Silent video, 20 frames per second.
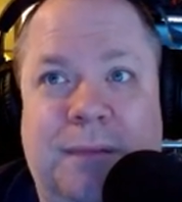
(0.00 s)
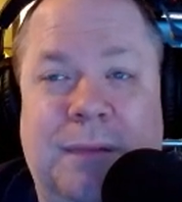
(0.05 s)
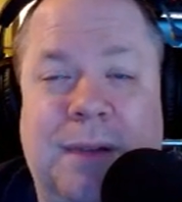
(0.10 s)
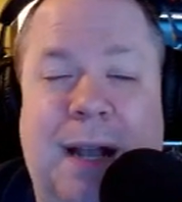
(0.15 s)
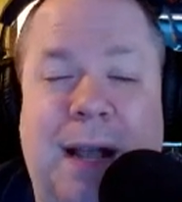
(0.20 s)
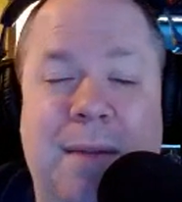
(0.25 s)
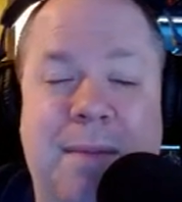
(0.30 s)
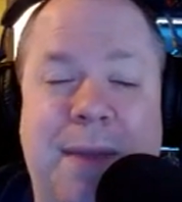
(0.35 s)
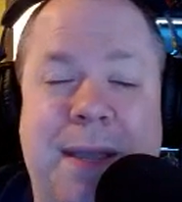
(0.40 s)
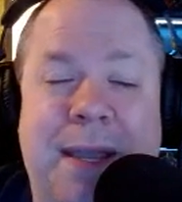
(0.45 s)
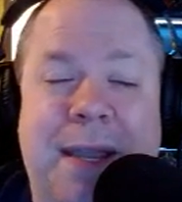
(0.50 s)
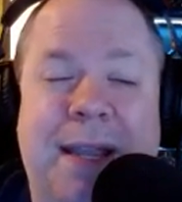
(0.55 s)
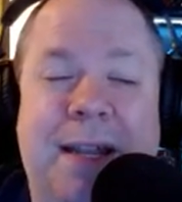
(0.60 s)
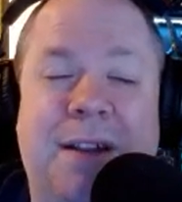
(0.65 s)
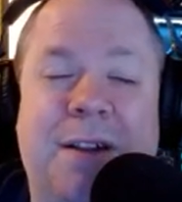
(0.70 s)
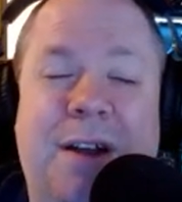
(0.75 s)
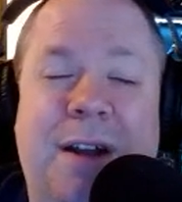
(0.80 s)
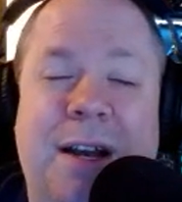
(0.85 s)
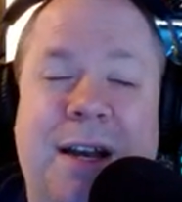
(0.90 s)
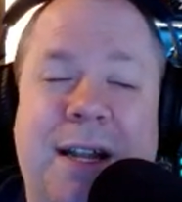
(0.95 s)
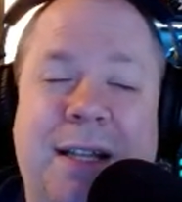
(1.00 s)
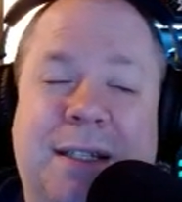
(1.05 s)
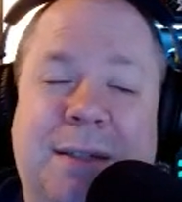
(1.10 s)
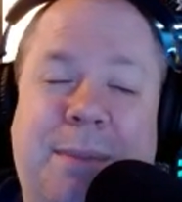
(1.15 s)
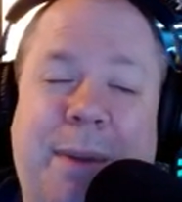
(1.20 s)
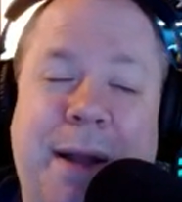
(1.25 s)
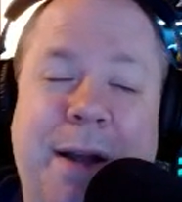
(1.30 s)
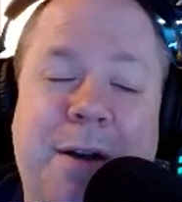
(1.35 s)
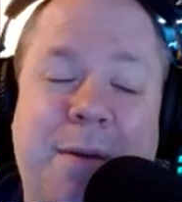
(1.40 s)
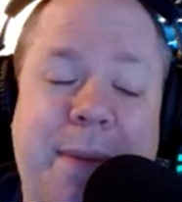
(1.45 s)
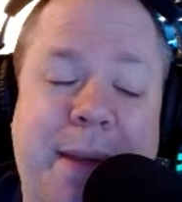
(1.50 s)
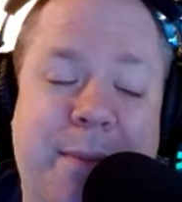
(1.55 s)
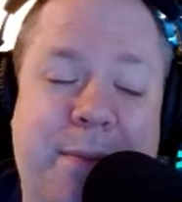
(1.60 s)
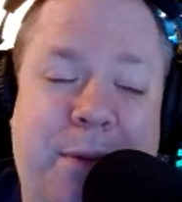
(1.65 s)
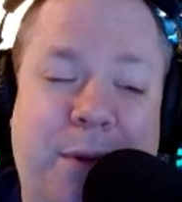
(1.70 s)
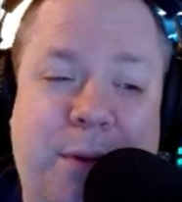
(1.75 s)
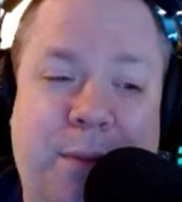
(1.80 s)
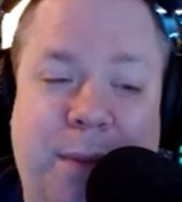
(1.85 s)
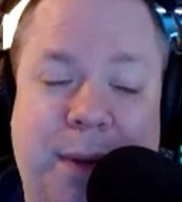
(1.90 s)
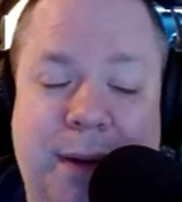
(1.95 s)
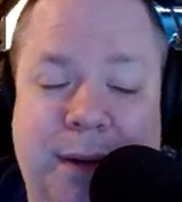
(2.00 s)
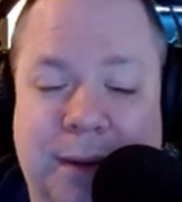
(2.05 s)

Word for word: I mean, not in when's a When's the last time we've?